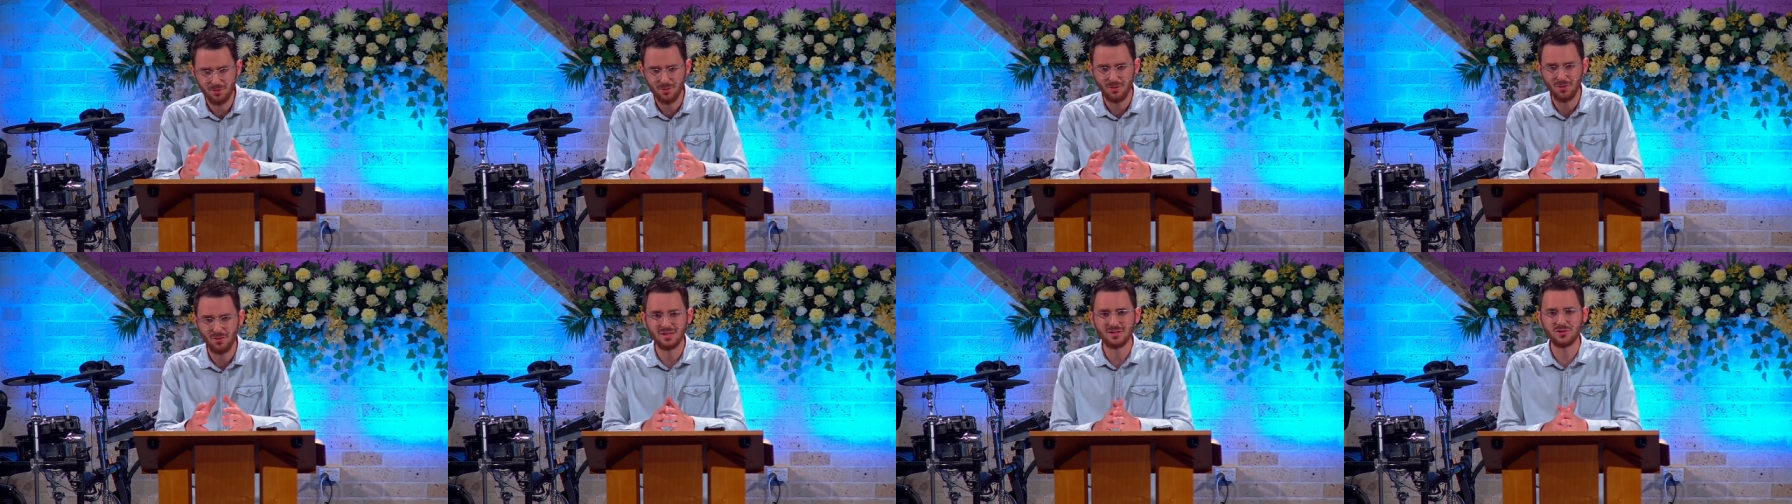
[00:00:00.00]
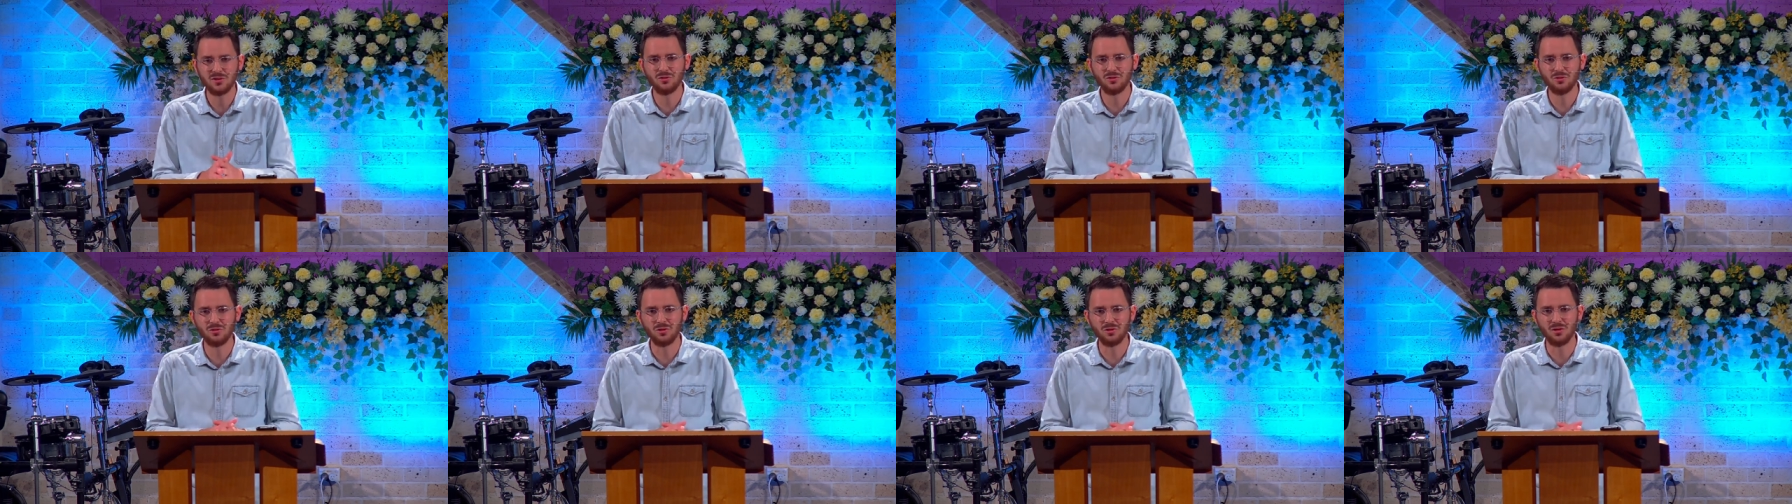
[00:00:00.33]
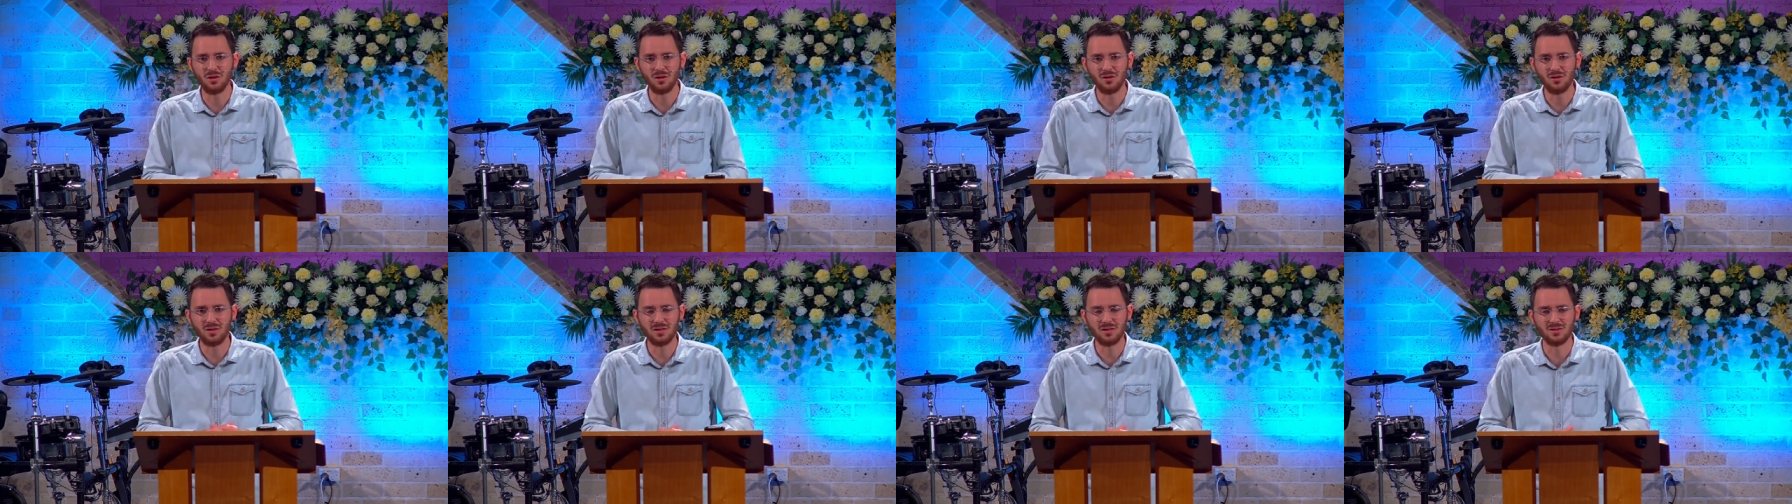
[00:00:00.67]
blind to who
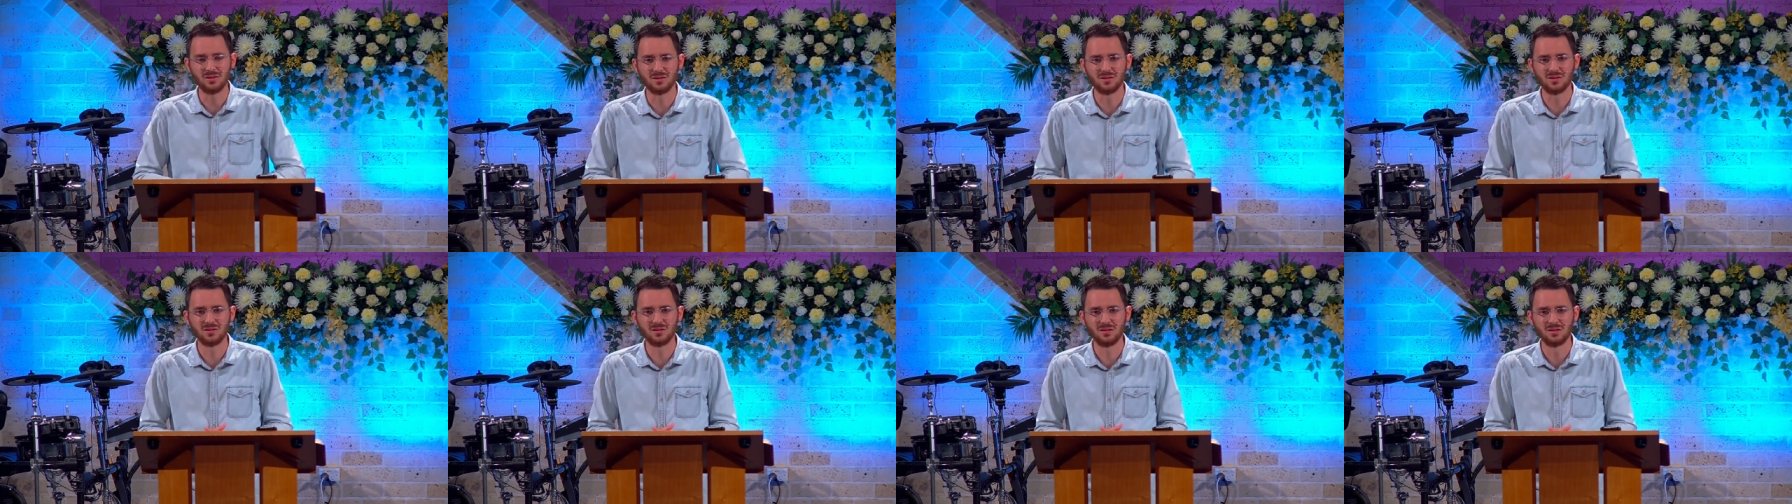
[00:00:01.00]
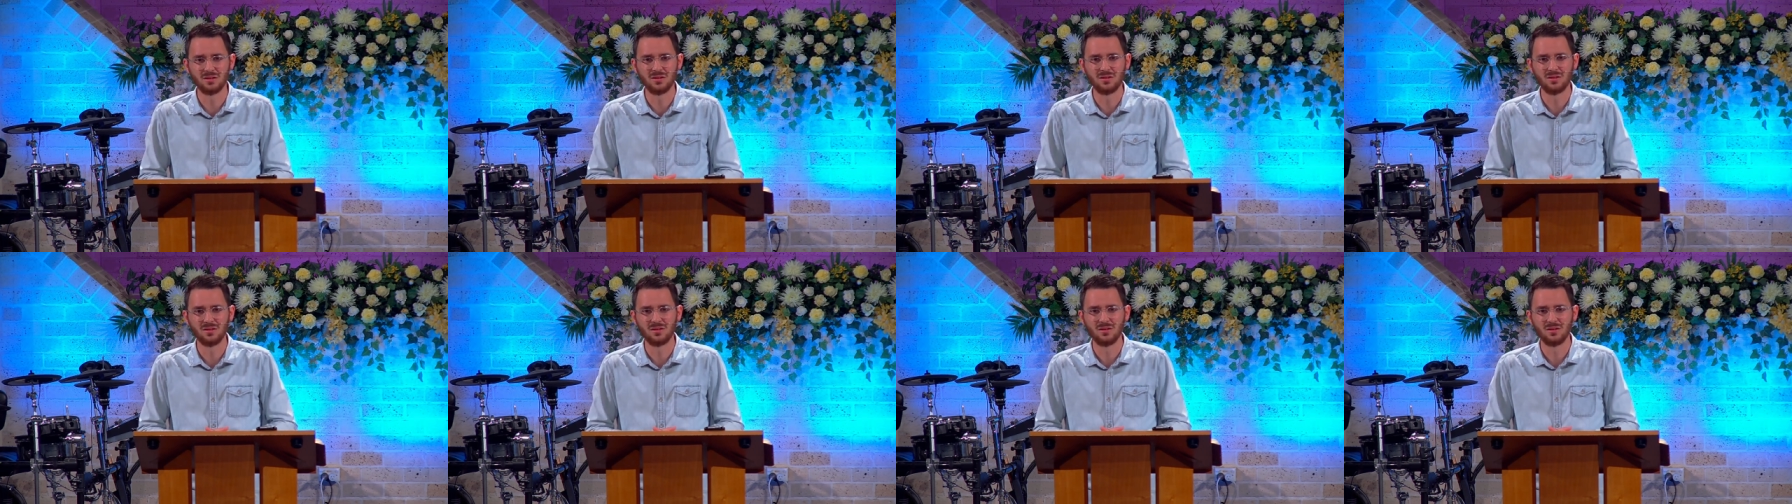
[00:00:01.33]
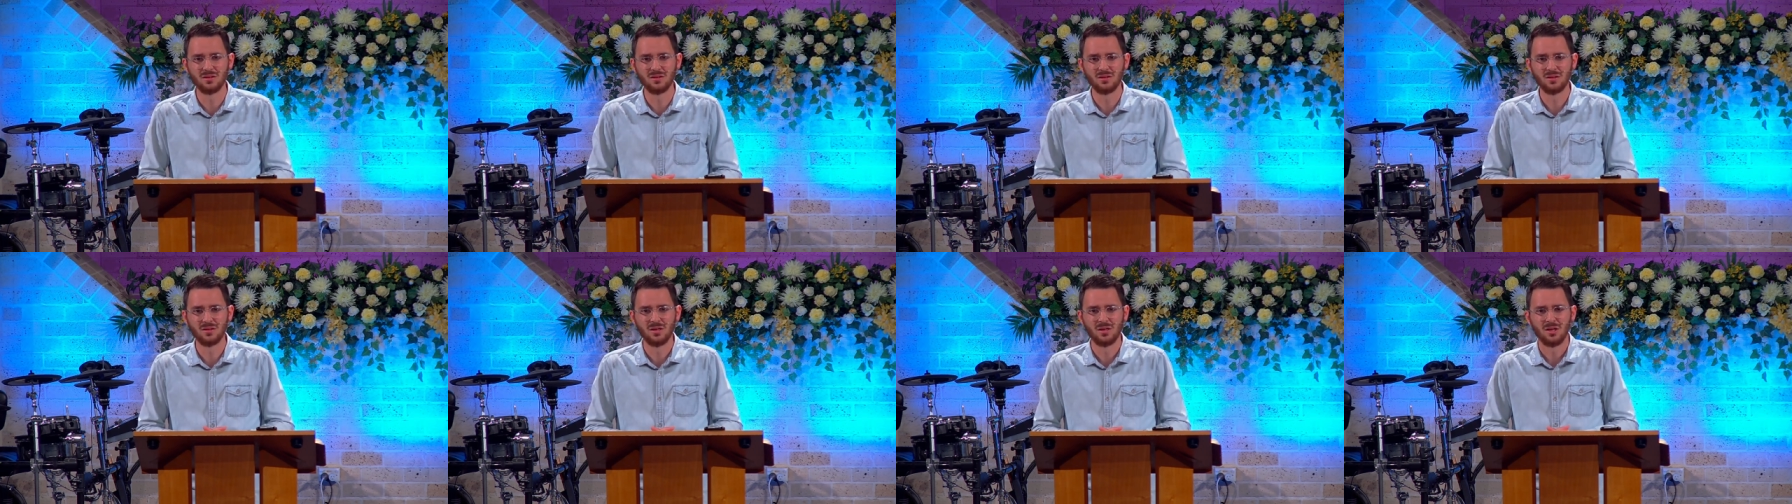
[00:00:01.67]
God is
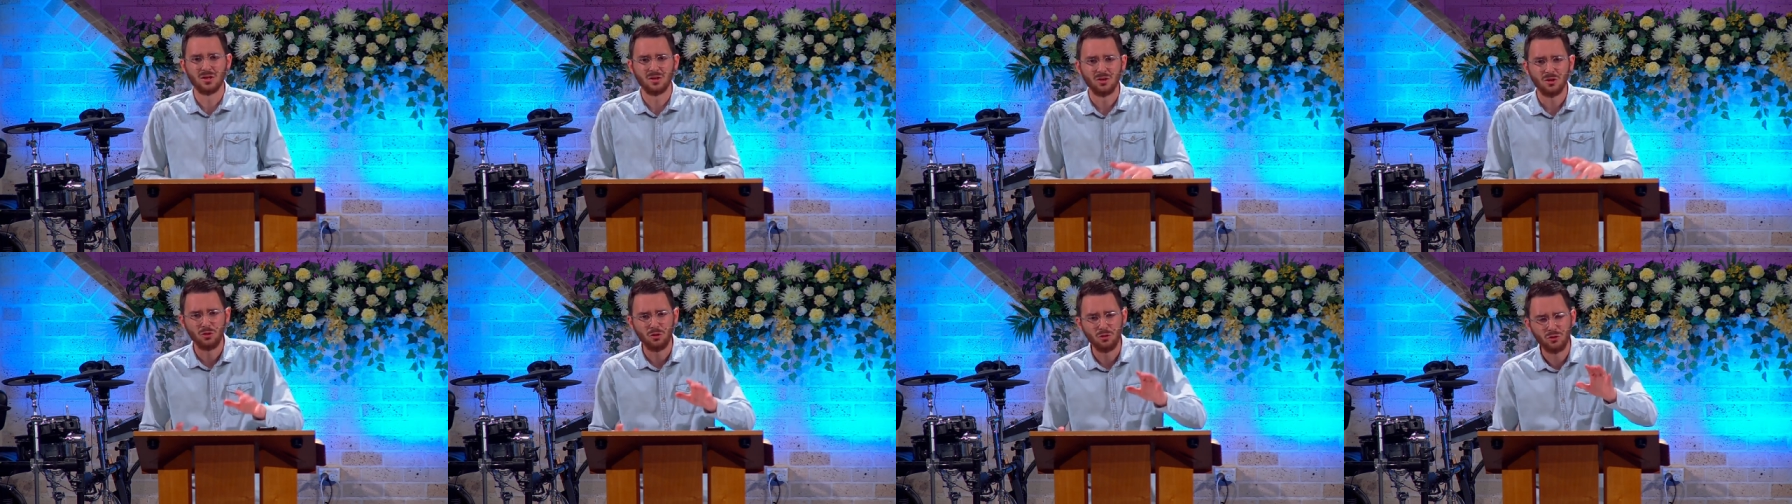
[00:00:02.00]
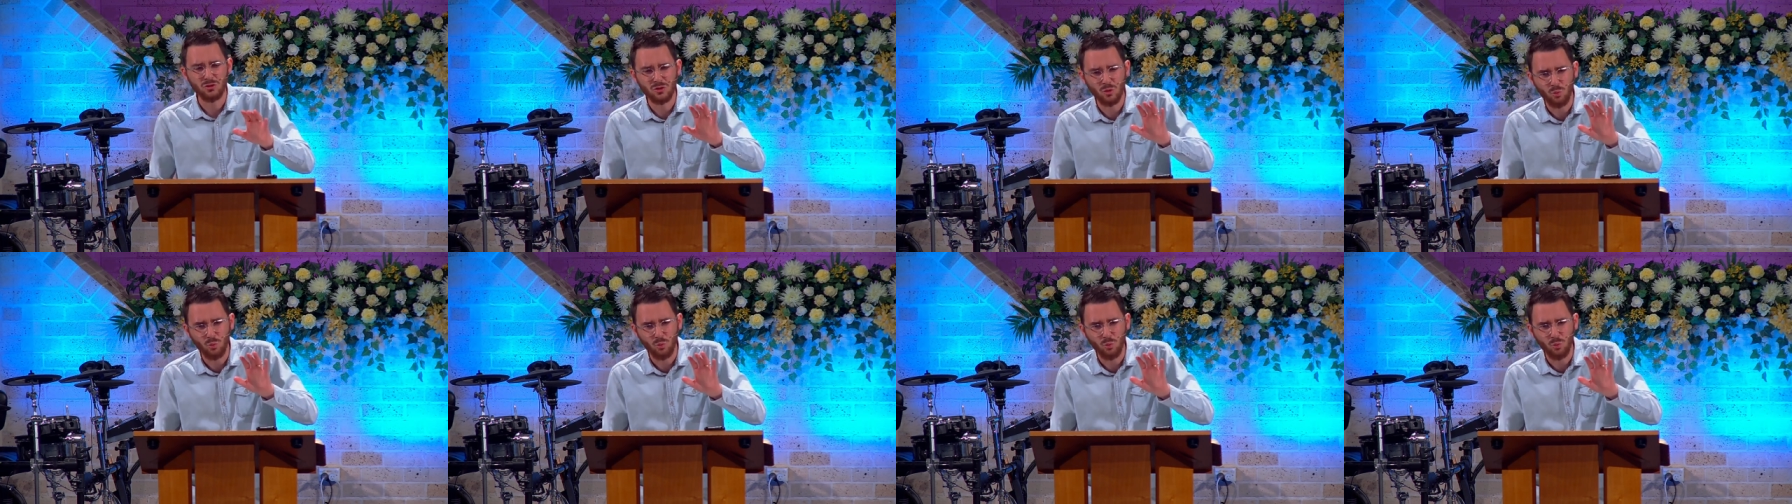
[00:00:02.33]
who